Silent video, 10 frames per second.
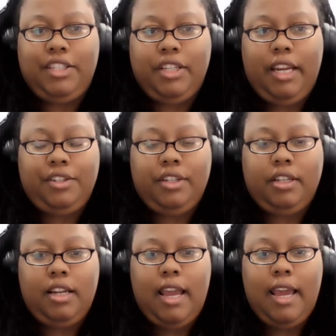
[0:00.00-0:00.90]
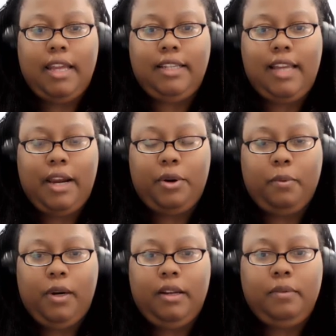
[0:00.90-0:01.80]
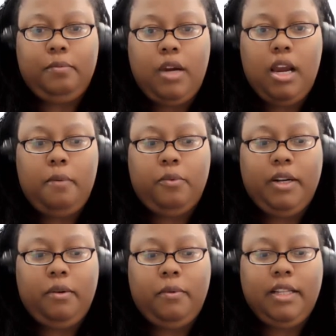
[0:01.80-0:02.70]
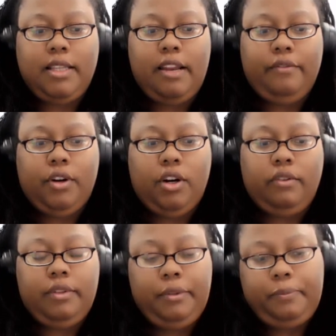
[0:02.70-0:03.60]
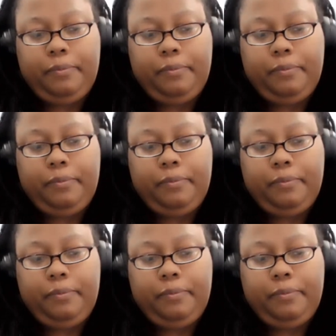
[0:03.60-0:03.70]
education at HackerOne. What does that involve?